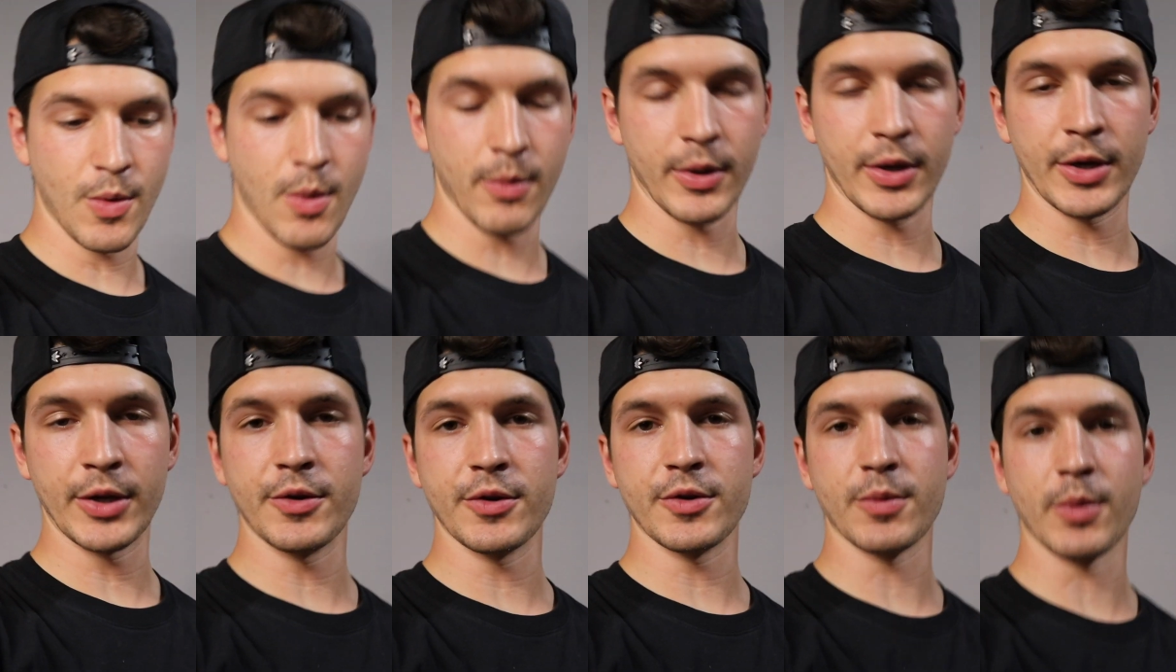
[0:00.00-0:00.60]
what we're going
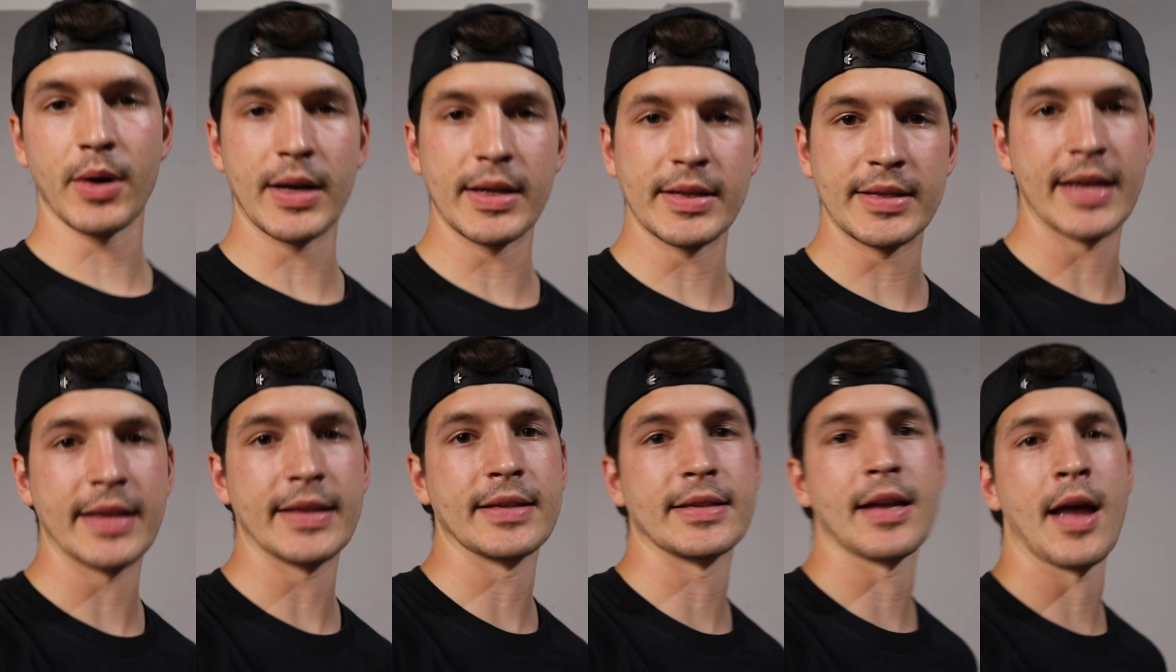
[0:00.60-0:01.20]
to do is we're going to
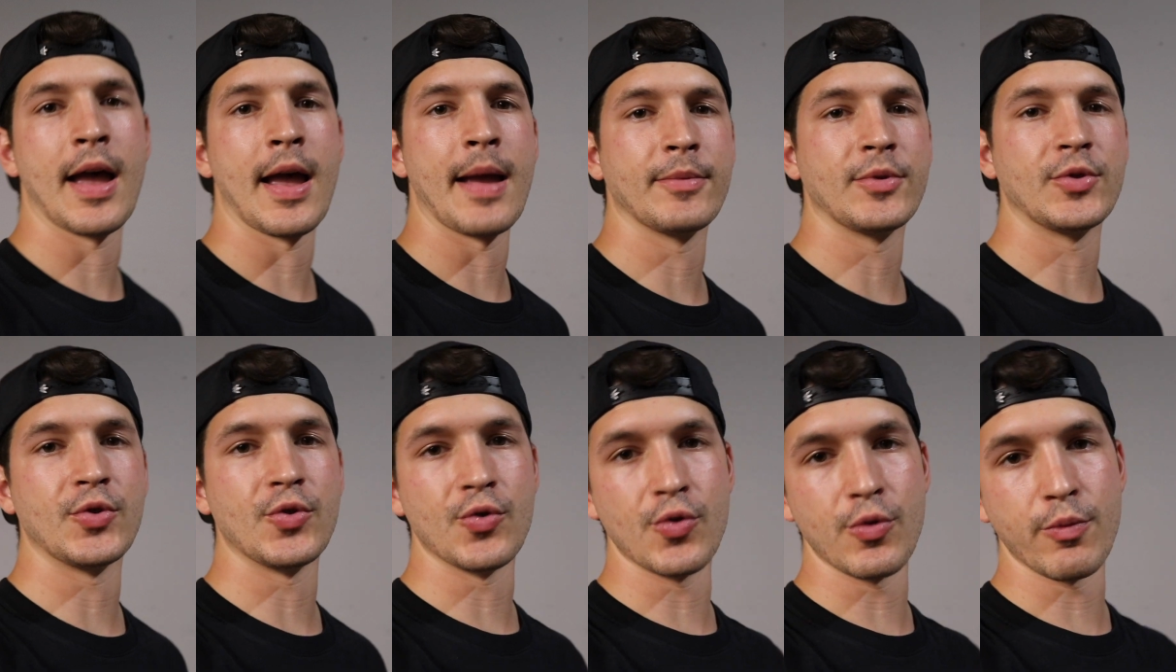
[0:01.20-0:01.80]
take the time
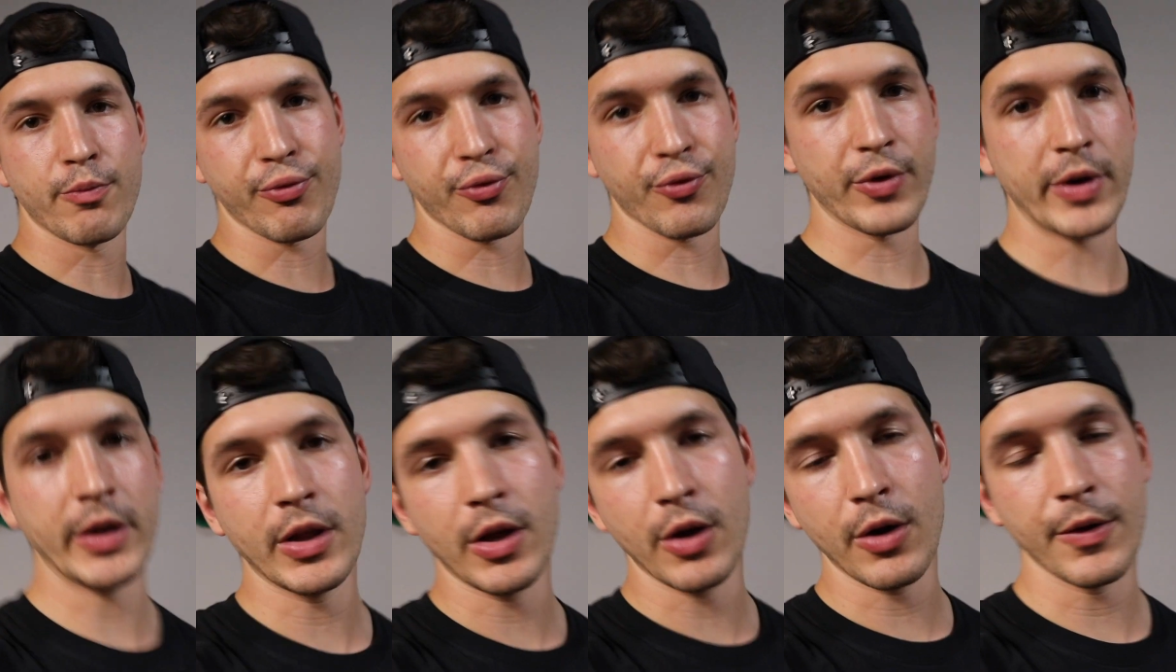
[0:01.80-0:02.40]
to
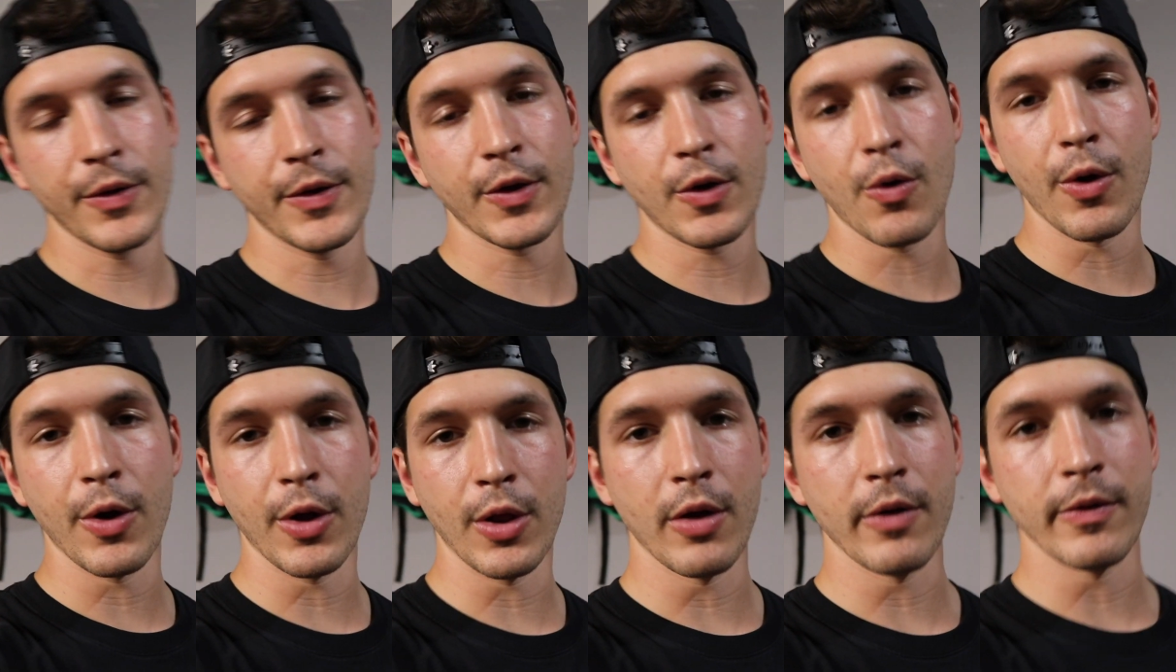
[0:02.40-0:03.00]
preload the
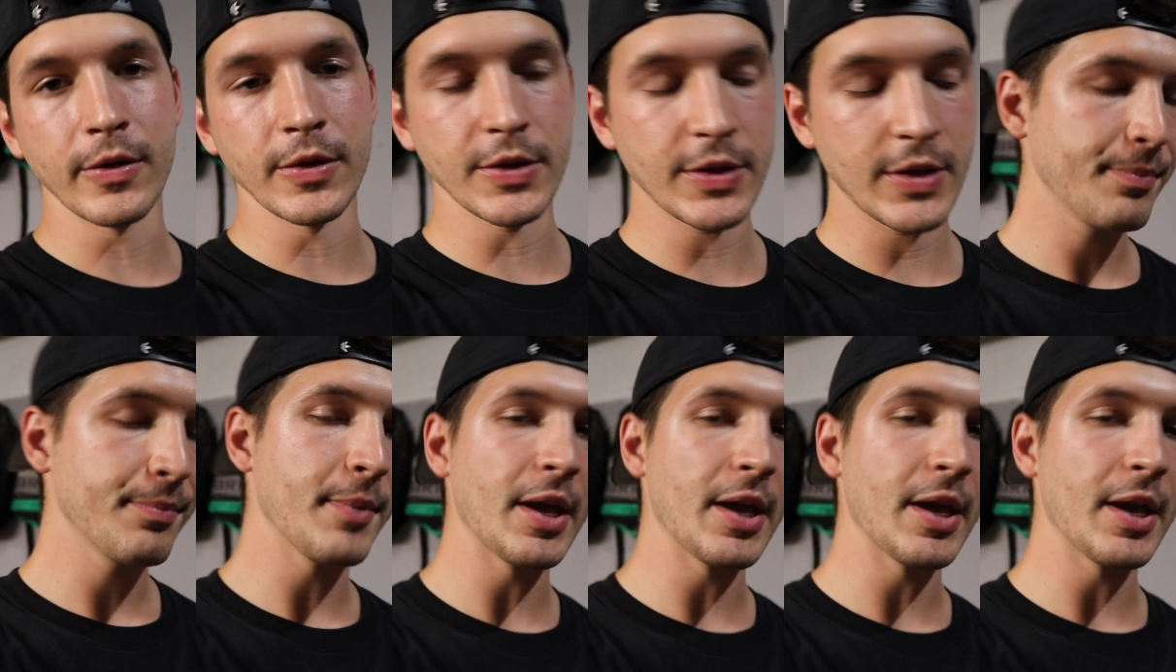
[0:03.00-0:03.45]
coilovers,